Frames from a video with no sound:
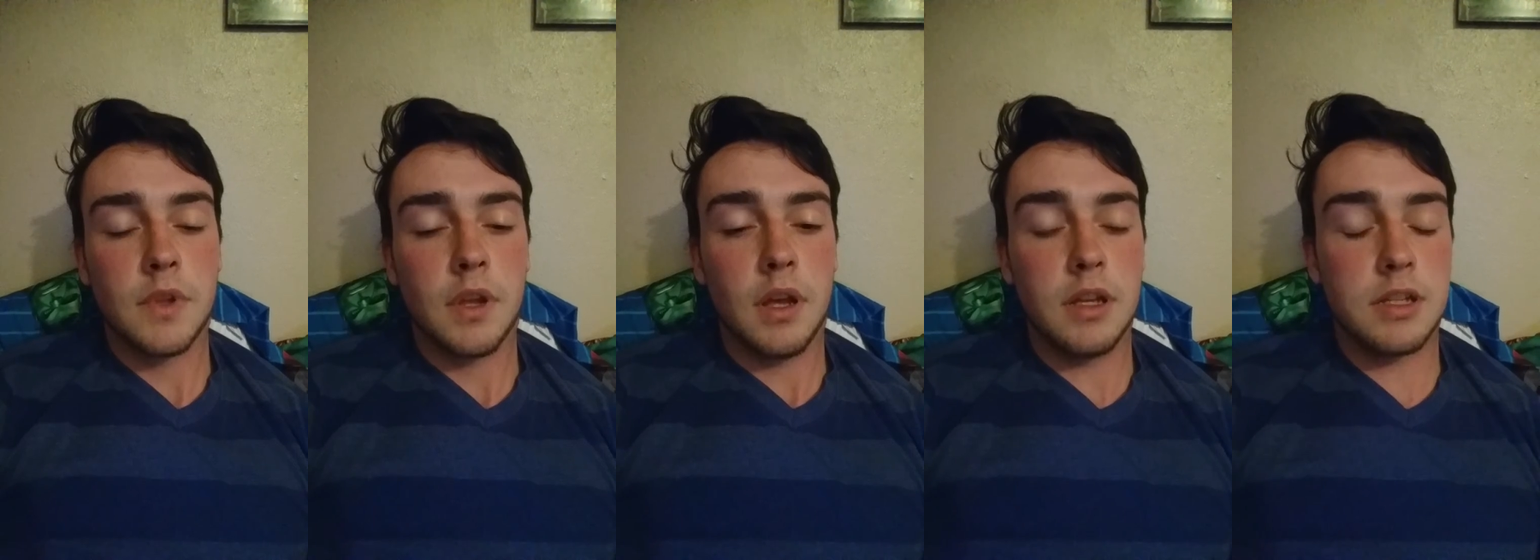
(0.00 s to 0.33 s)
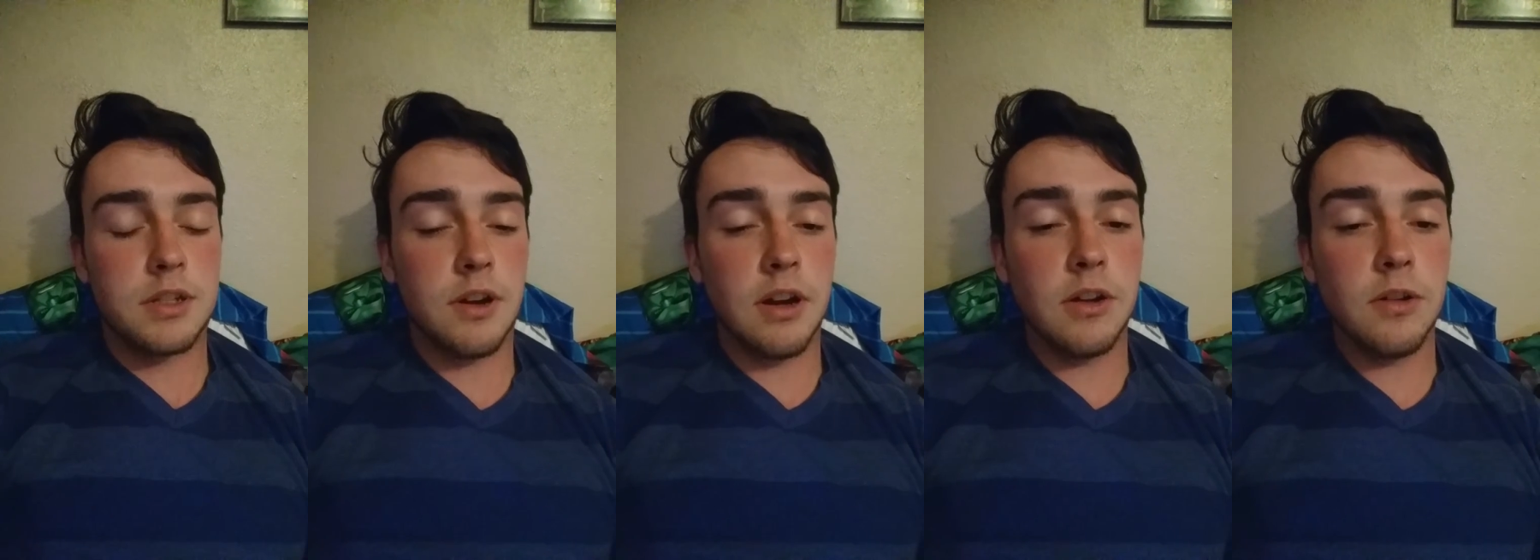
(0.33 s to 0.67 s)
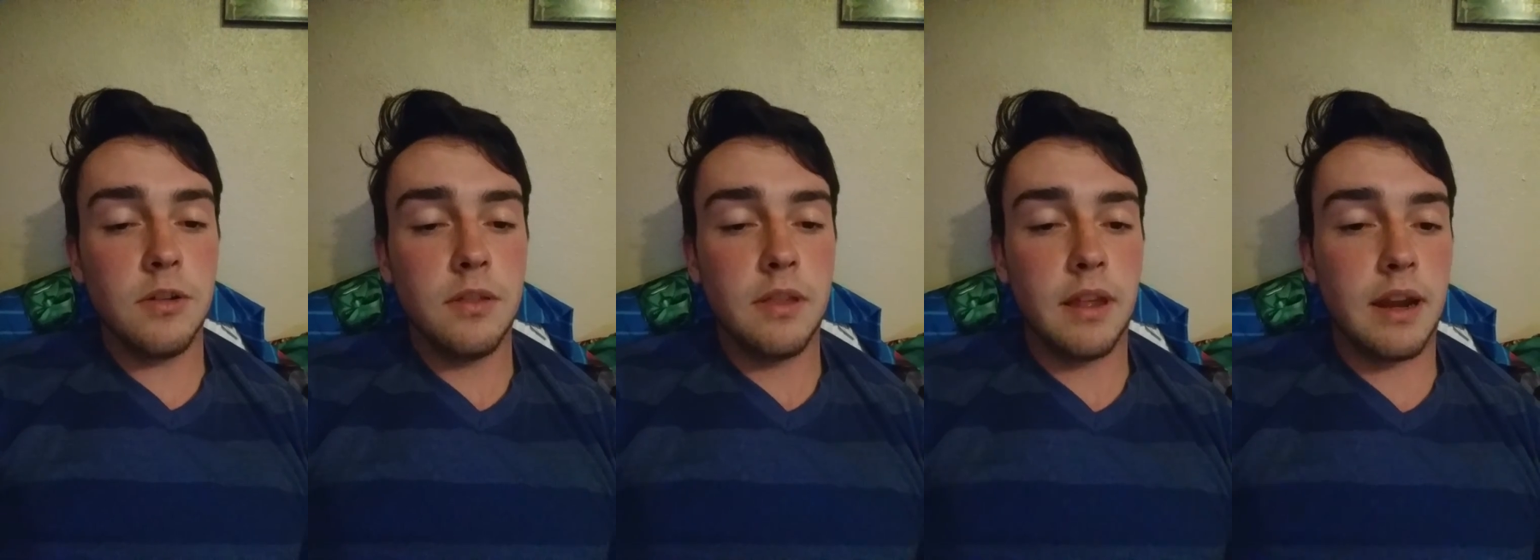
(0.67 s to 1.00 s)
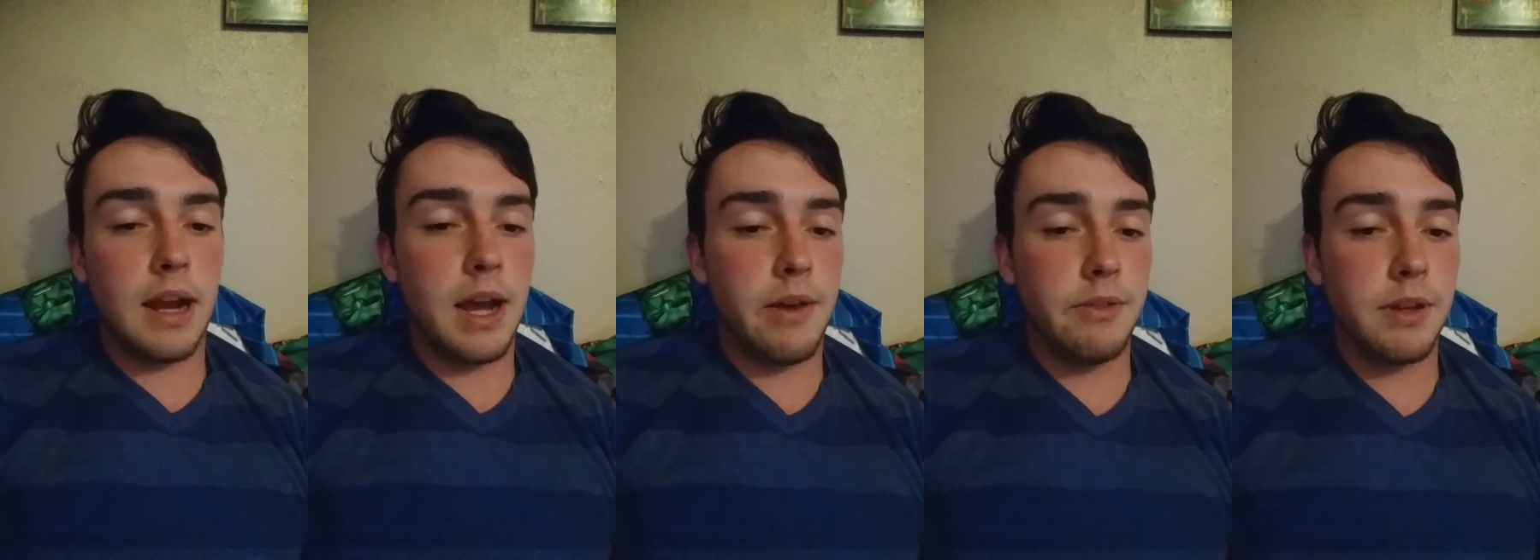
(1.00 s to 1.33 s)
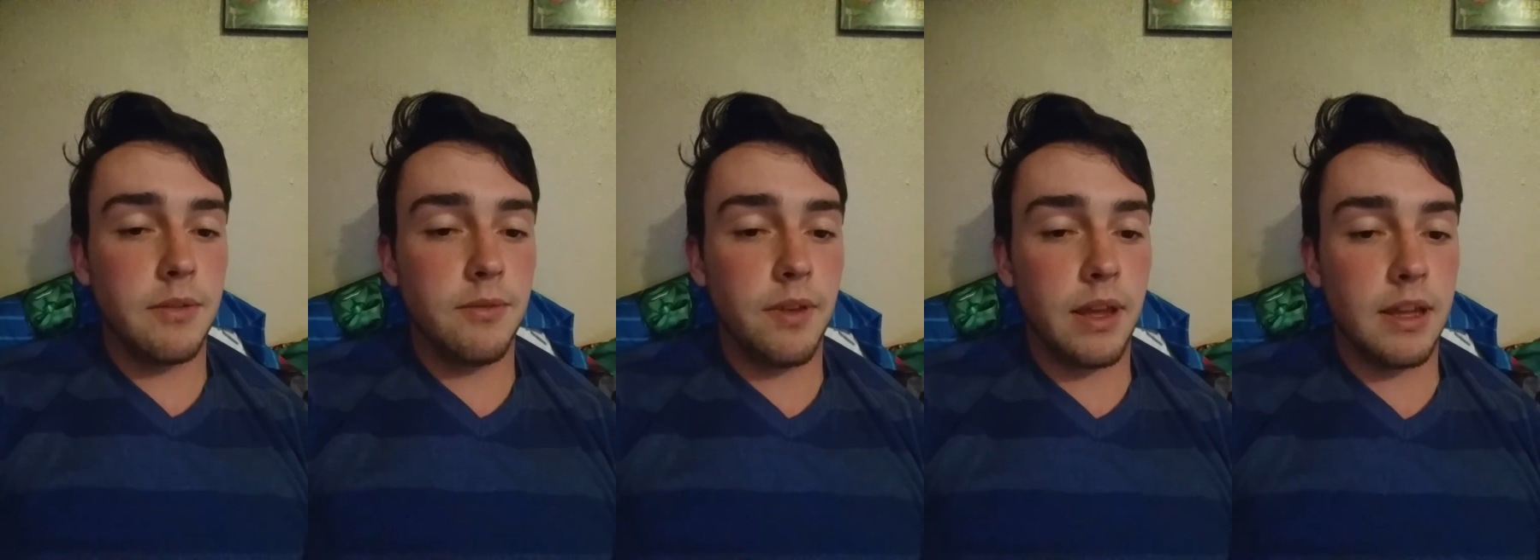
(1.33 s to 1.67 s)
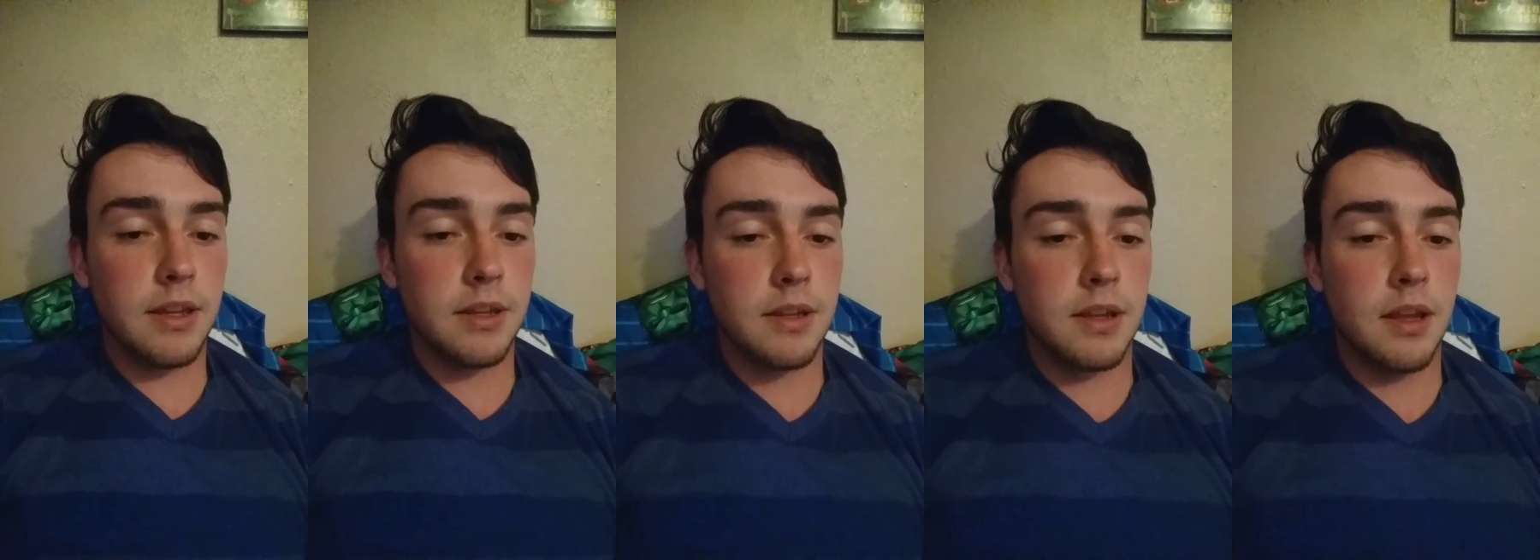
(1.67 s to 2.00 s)
A struggle that I often
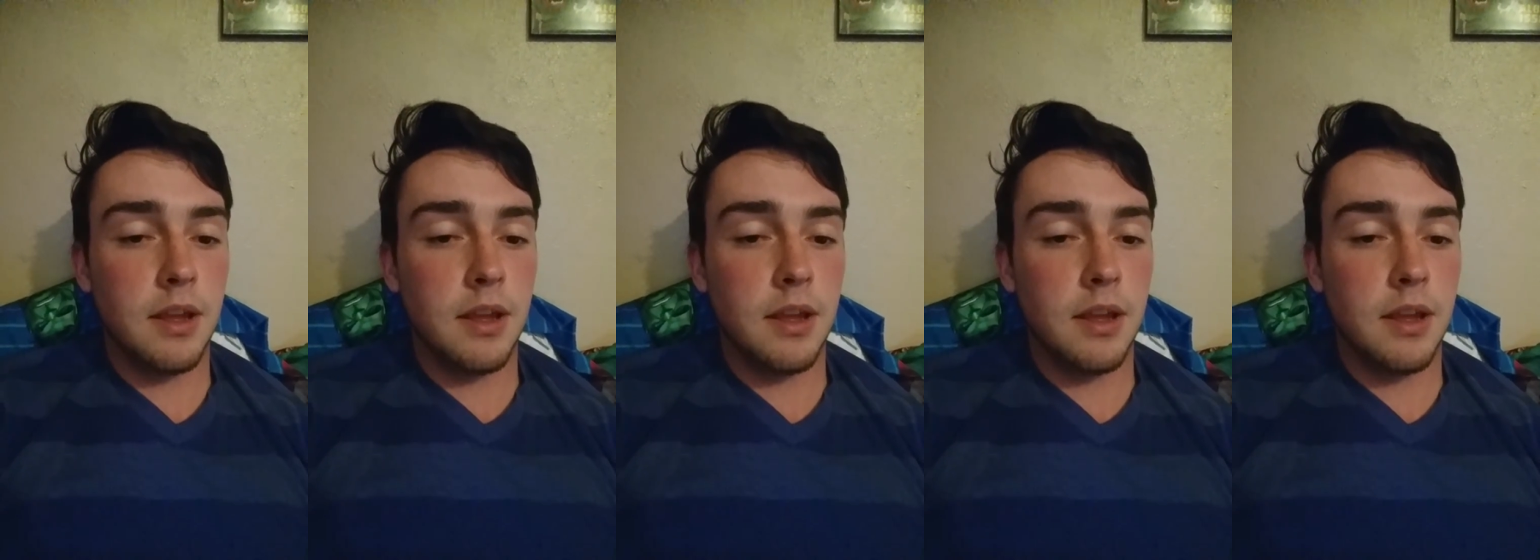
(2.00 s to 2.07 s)
face